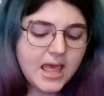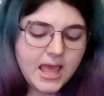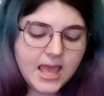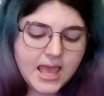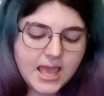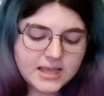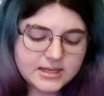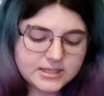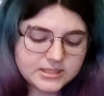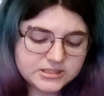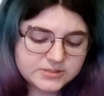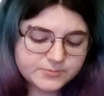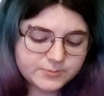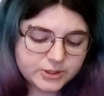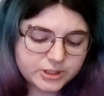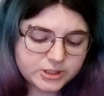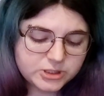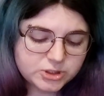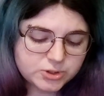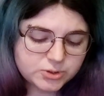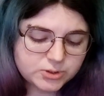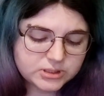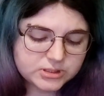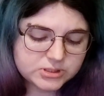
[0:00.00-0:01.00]
and it's pretty
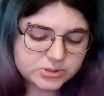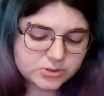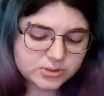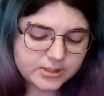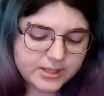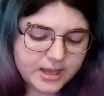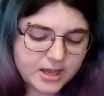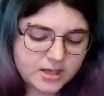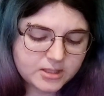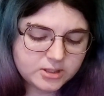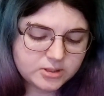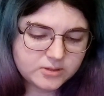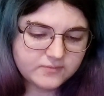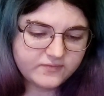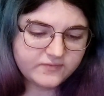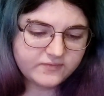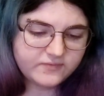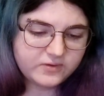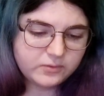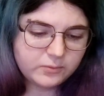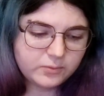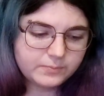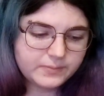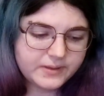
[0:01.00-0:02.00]
short. It's only
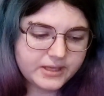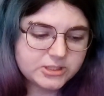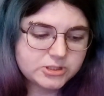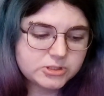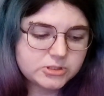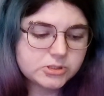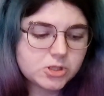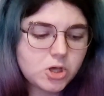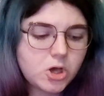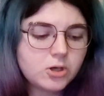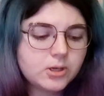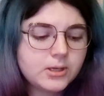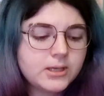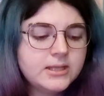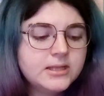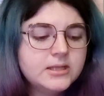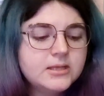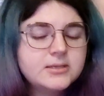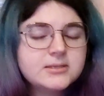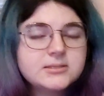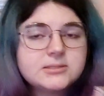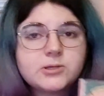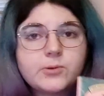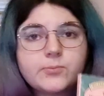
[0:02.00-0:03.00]
151 pages long,
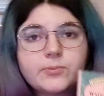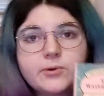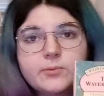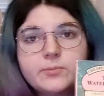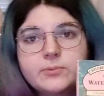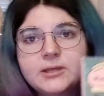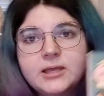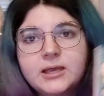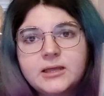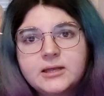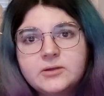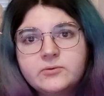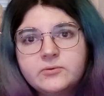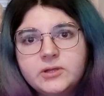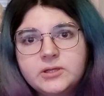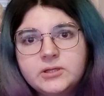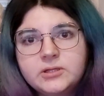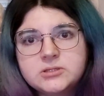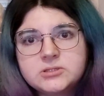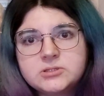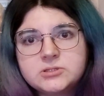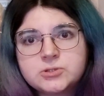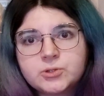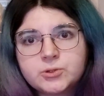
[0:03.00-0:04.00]
so I'm probably gonna read
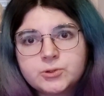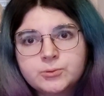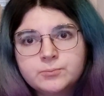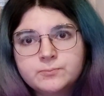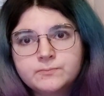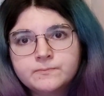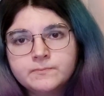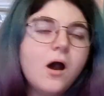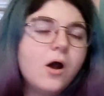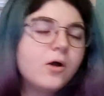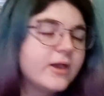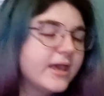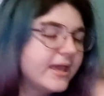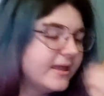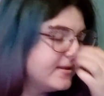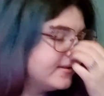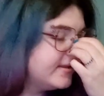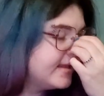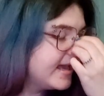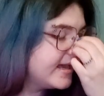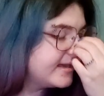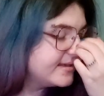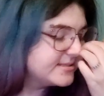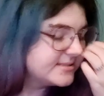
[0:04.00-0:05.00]
this soon. Okay,
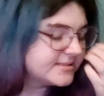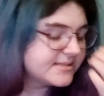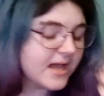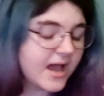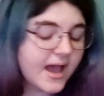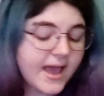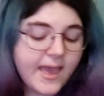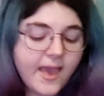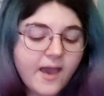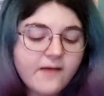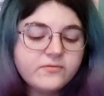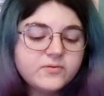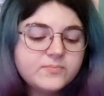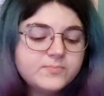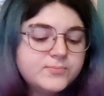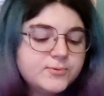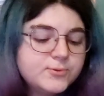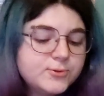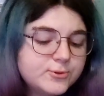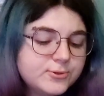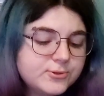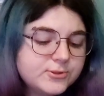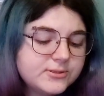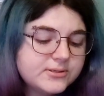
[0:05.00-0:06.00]
next, I have a
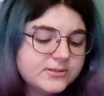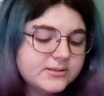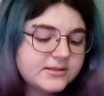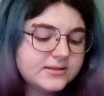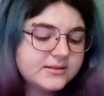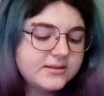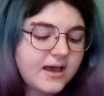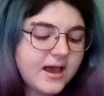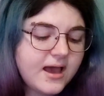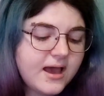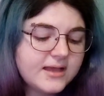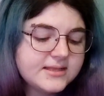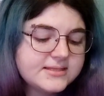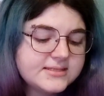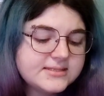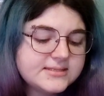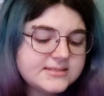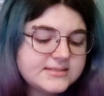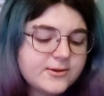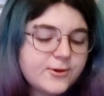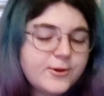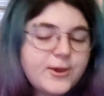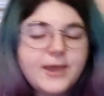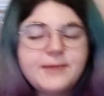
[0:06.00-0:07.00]
book
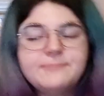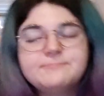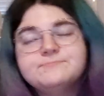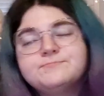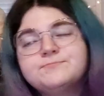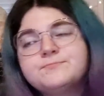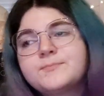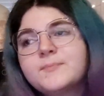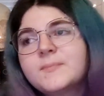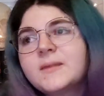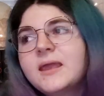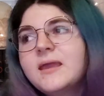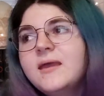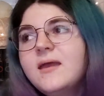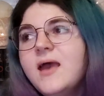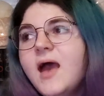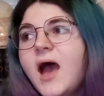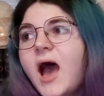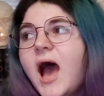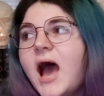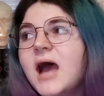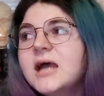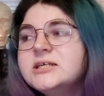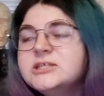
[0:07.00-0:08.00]
that,
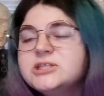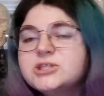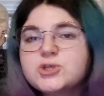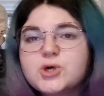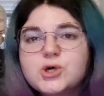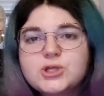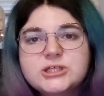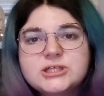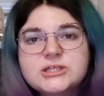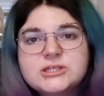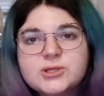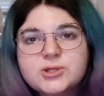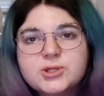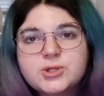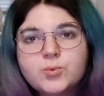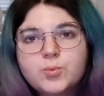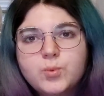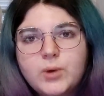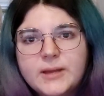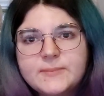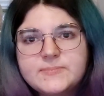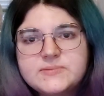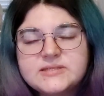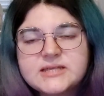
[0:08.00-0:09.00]
I saw this on the
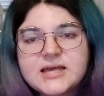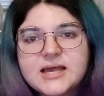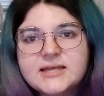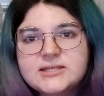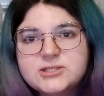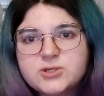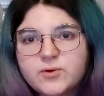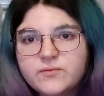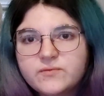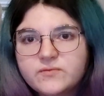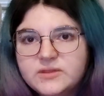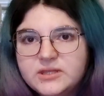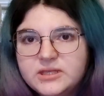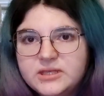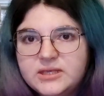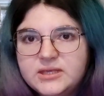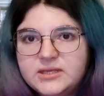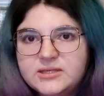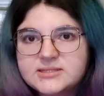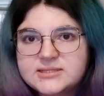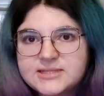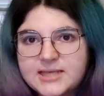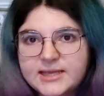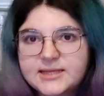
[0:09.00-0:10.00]
website of
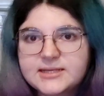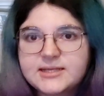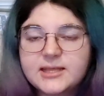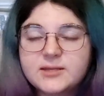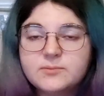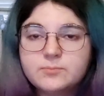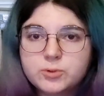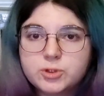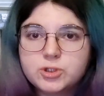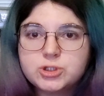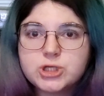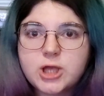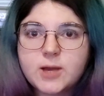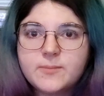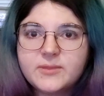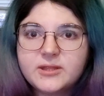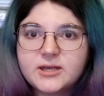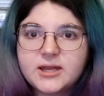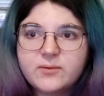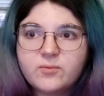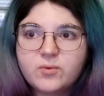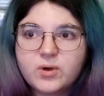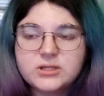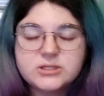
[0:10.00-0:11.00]
the secondhand bookshop
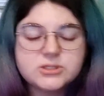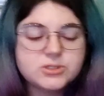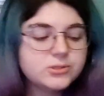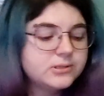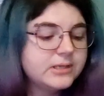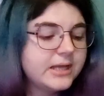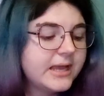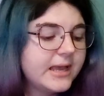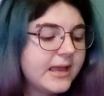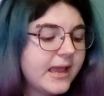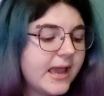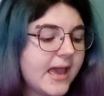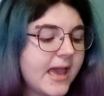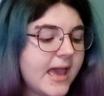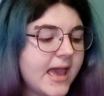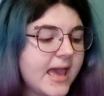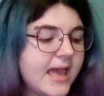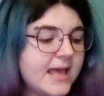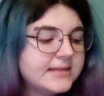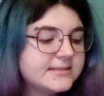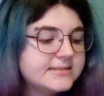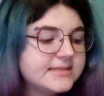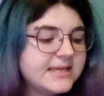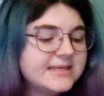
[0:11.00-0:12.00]
that I went to today,
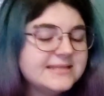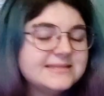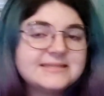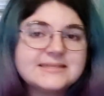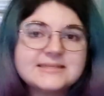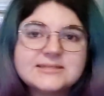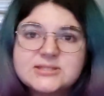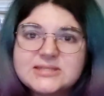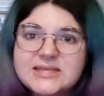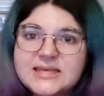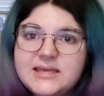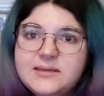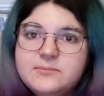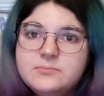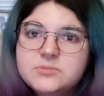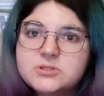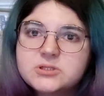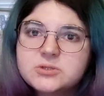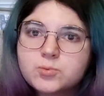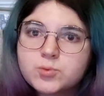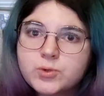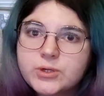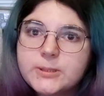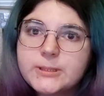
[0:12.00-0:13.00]
and it
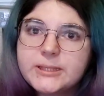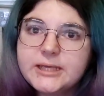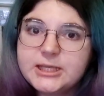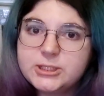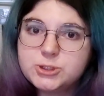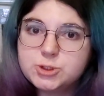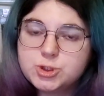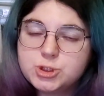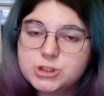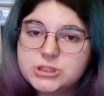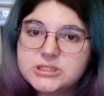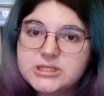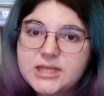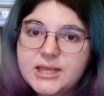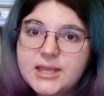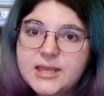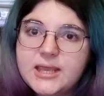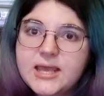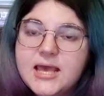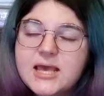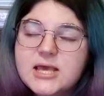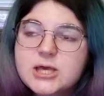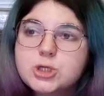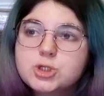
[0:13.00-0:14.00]
seemed really
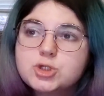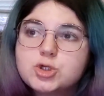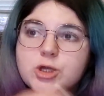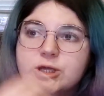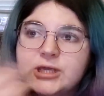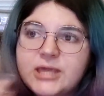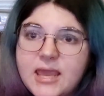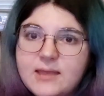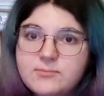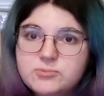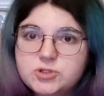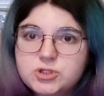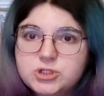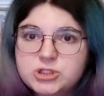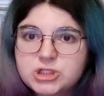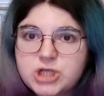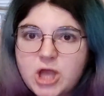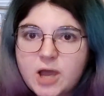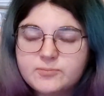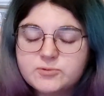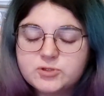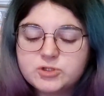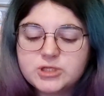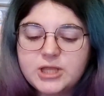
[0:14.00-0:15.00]
interesting. So I came to the
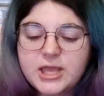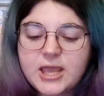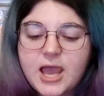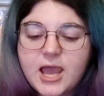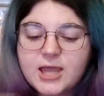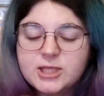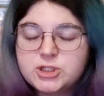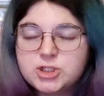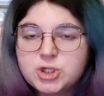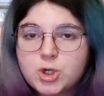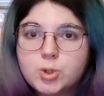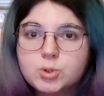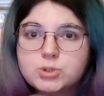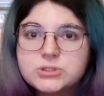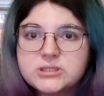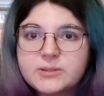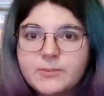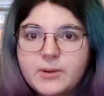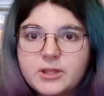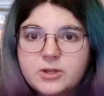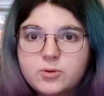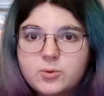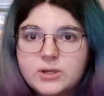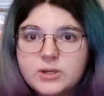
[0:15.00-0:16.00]
shop today, I chose
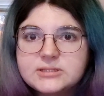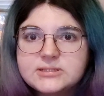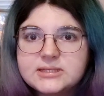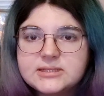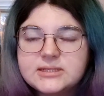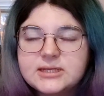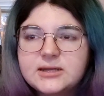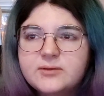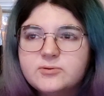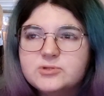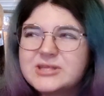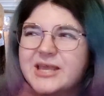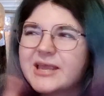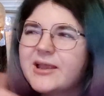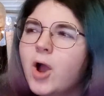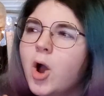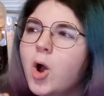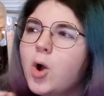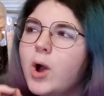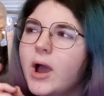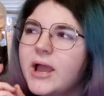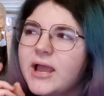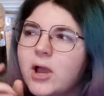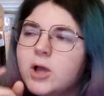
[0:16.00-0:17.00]
some other ones, and then I was like,
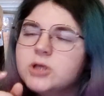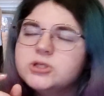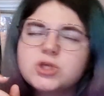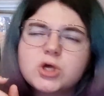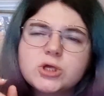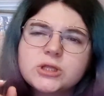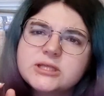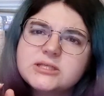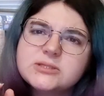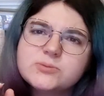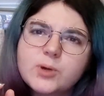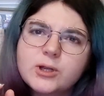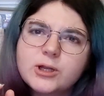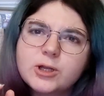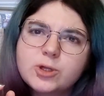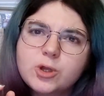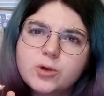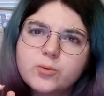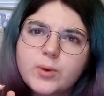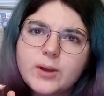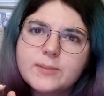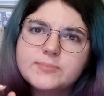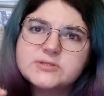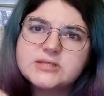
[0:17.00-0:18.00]
oh, I saw this one on
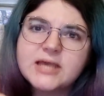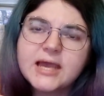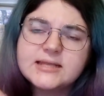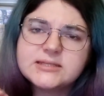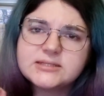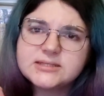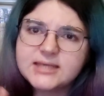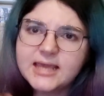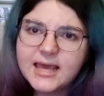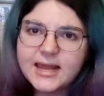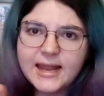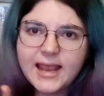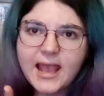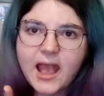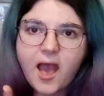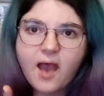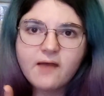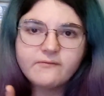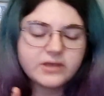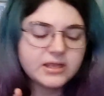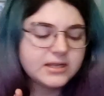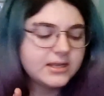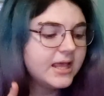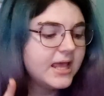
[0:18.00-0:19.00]
your website. Can I
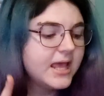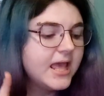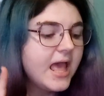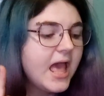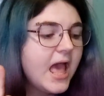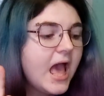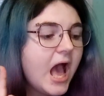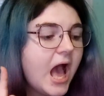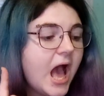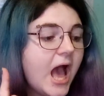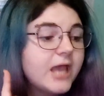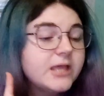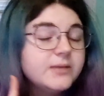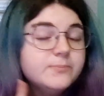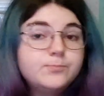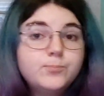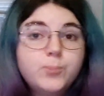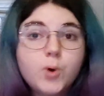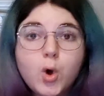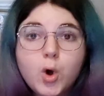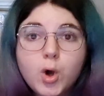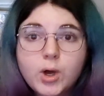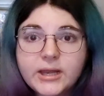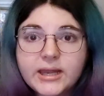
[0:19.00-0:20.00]
have it? I
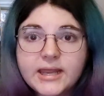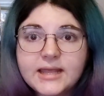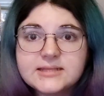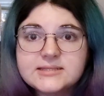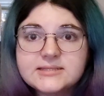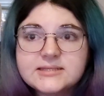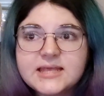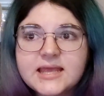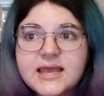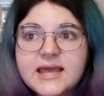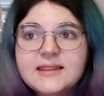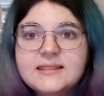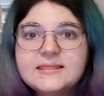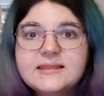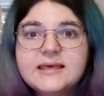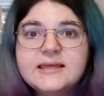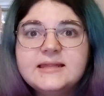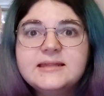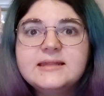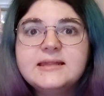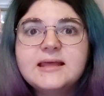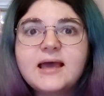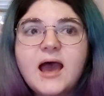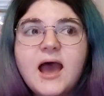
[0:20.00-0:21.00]
bought it, and
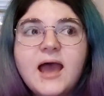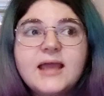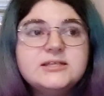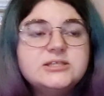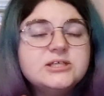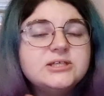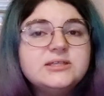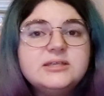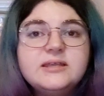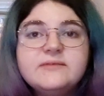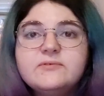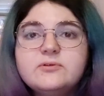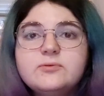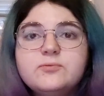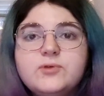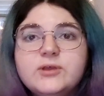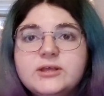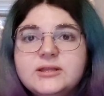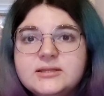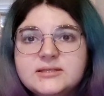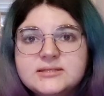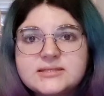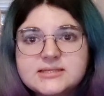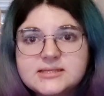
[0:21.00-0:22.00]
then I didn't even
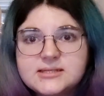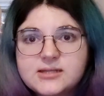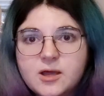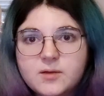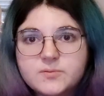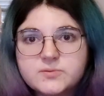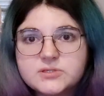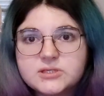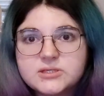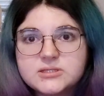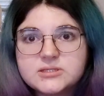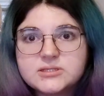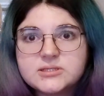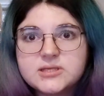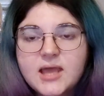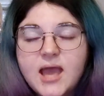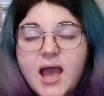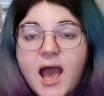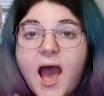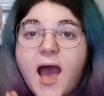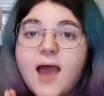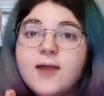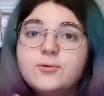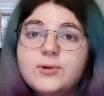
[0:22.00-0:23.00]
read the synopsis.
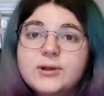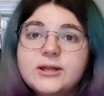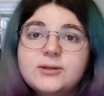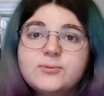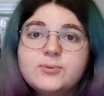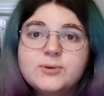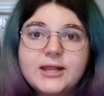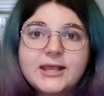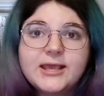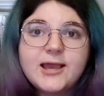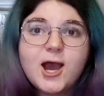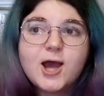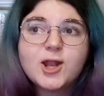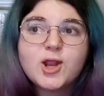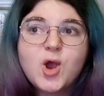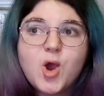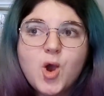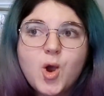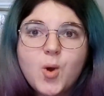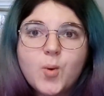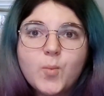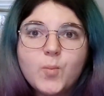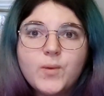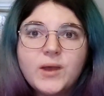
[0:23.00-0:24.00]
I read it when I got
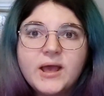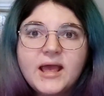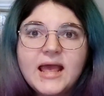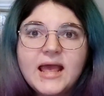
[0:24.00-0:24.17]
home,